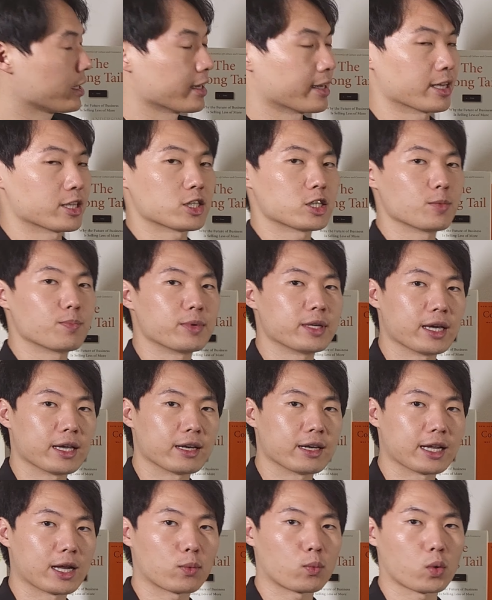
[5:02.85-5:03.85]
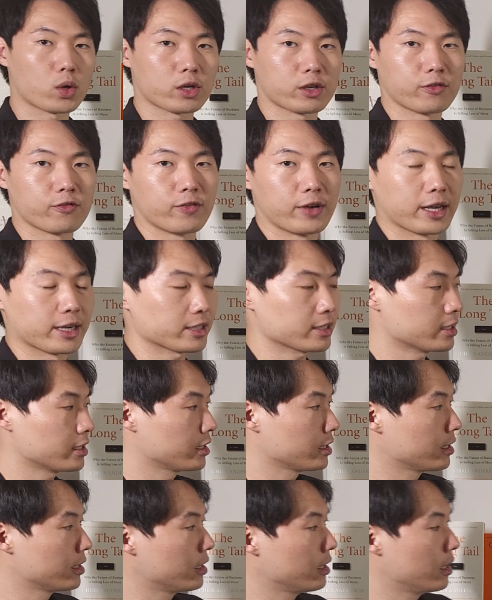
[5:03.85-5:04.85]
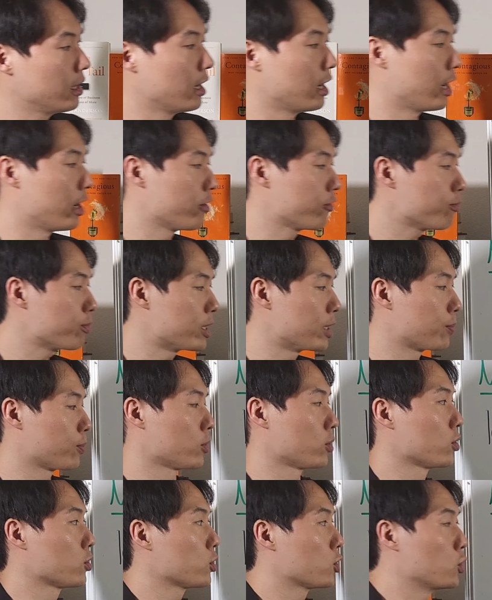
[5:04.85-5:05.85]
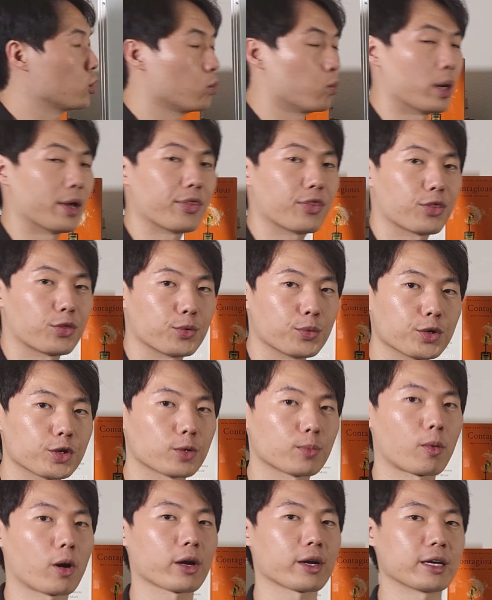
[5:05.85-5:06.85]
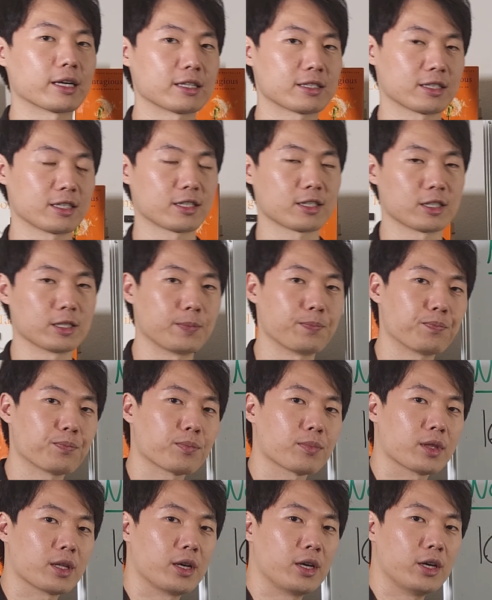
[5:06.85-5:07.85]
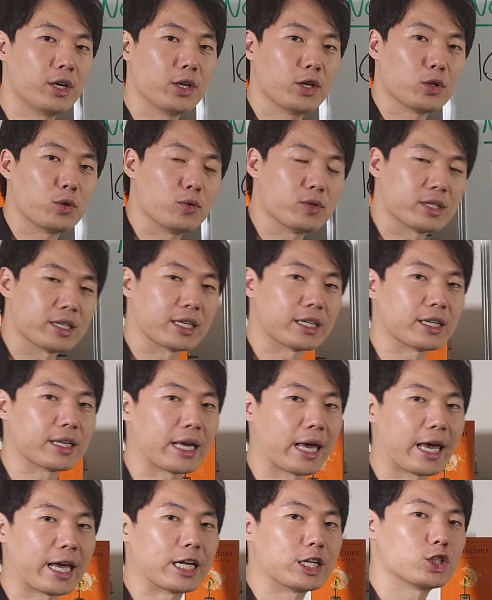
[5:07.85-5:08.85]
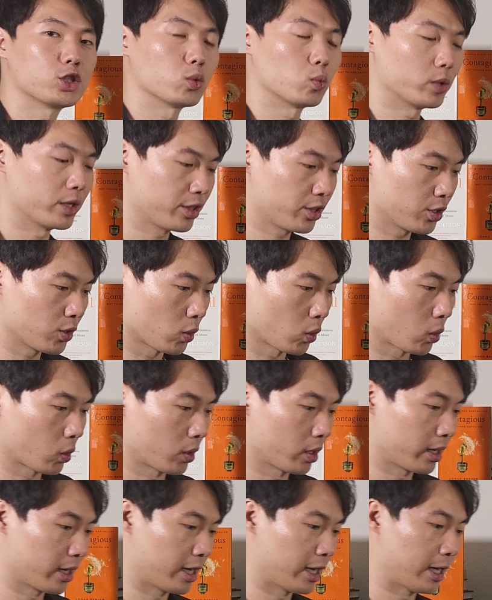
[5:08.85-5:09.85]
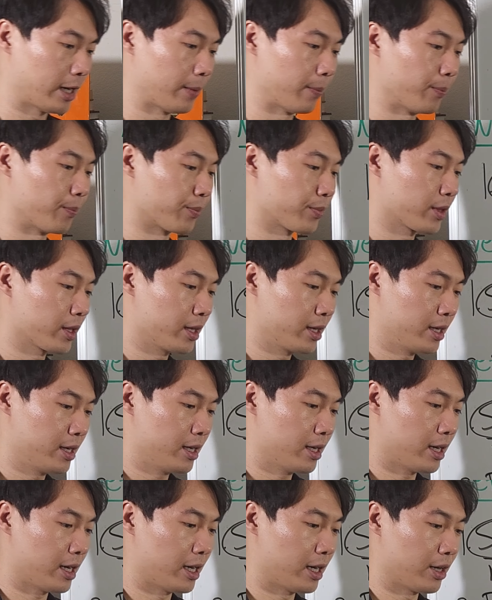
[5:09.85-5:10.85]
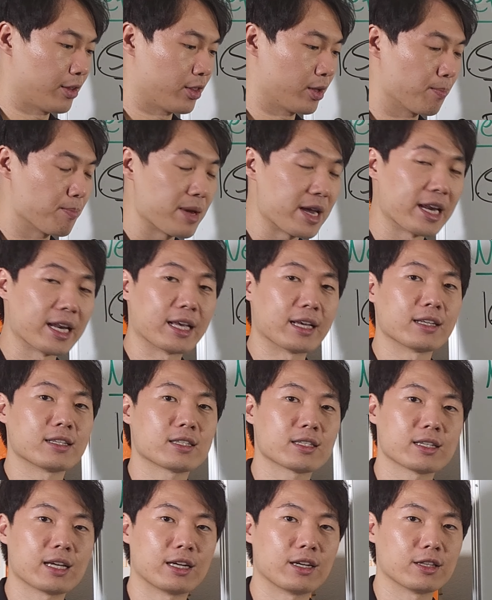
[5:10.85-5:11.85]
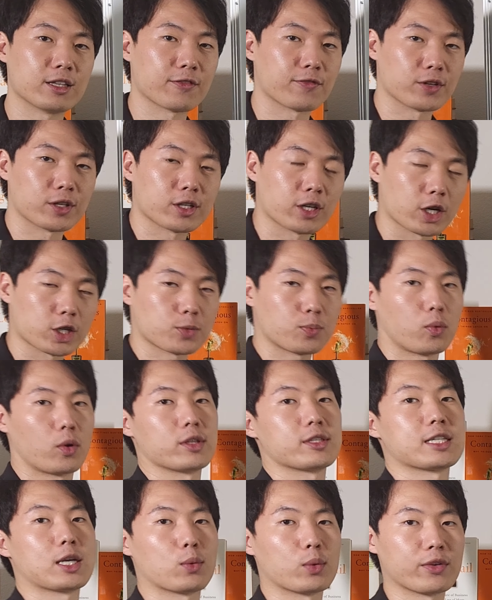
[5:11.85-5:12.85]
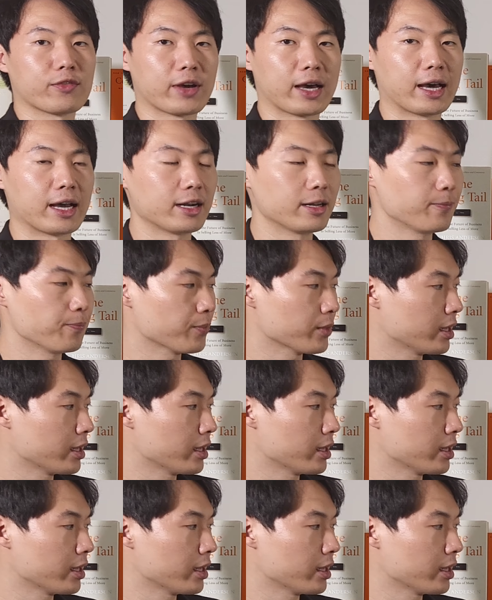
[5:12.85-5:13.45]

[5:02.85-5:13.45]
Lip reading: It gets to be a network effect of people who went through your marketing system, who's engaged with your the meanings and the different touch points that we've had,